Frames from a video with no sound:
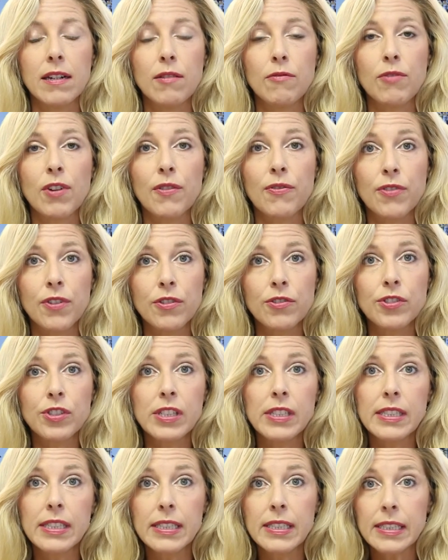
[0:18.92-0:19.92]
refused
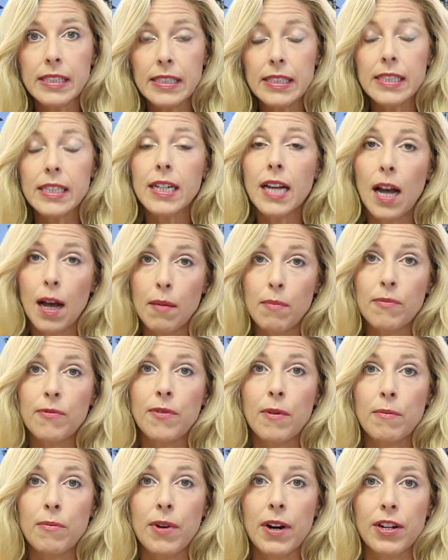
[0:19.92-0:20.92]
to succumb
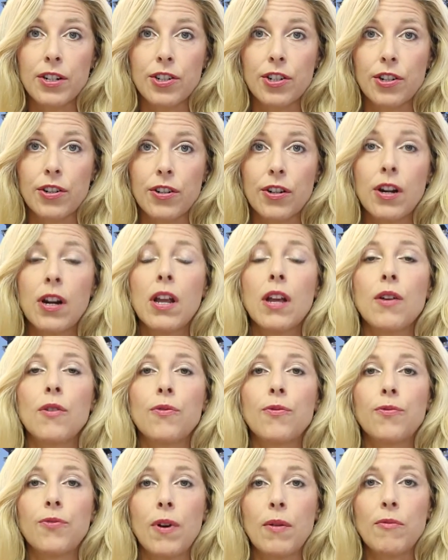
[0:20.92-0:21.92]
from pressure
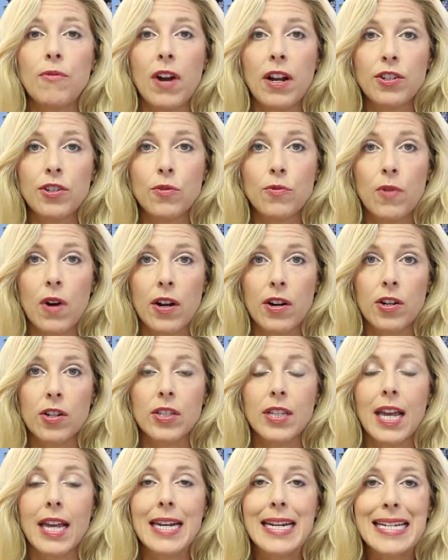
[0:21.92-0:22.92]
from Roger
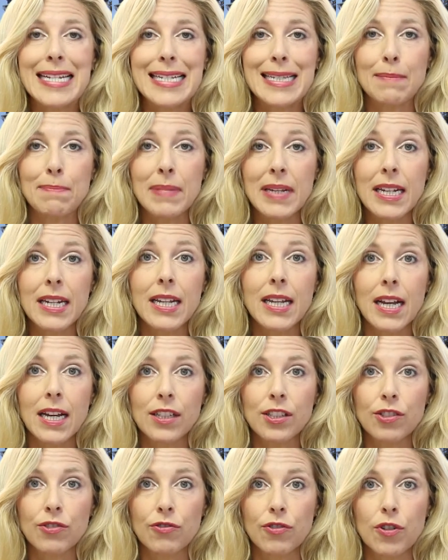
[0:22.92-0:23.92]
Waters and his
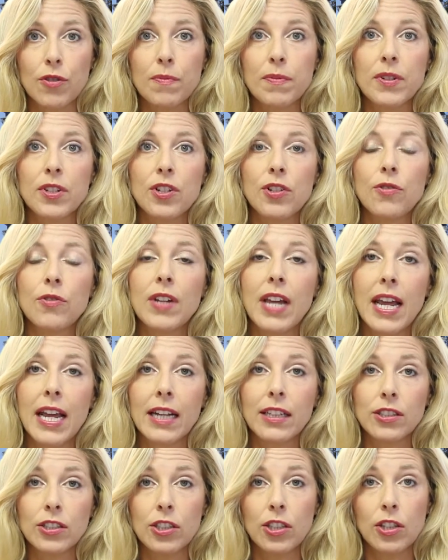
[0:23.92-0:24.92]
BDS group to
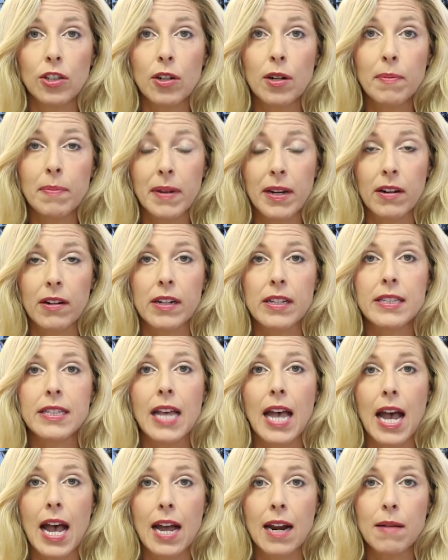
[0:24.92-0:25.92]
cancel her
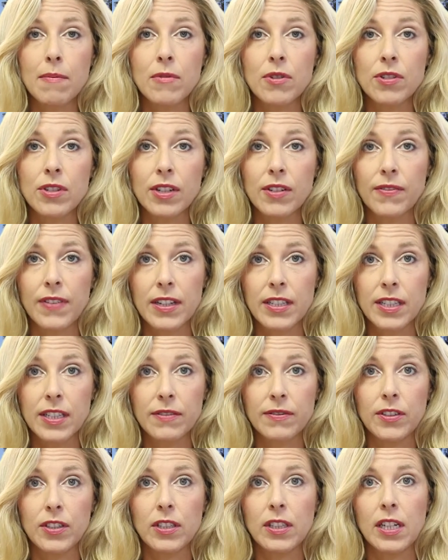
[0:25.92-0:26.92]
appearance at a music
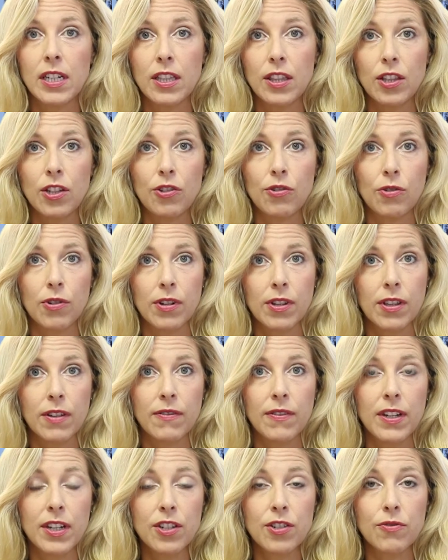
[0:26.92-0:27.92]
festival in the north
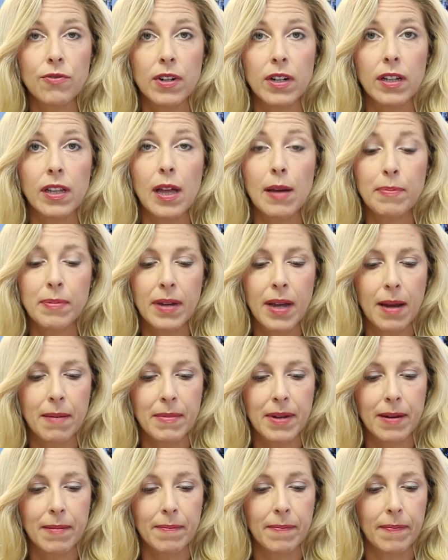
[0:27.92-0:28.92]
of Israel
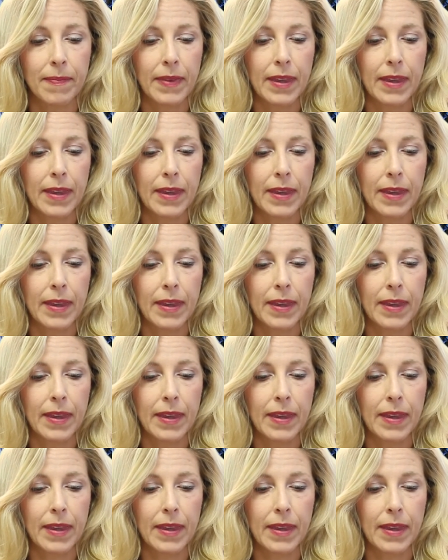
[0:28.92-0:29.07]
upcoming.